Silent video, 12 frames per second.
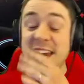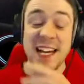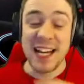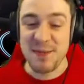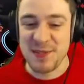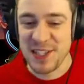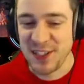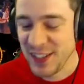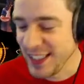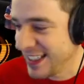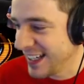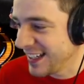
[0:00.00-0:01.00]

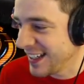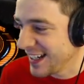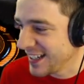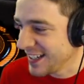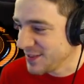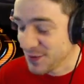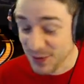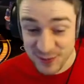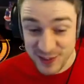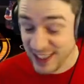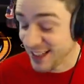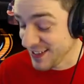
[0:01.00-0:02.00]
absolutely, yeah.
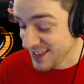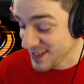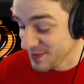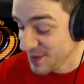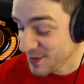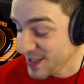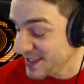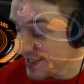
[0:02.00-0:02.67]
We'll get onto some of the bits in the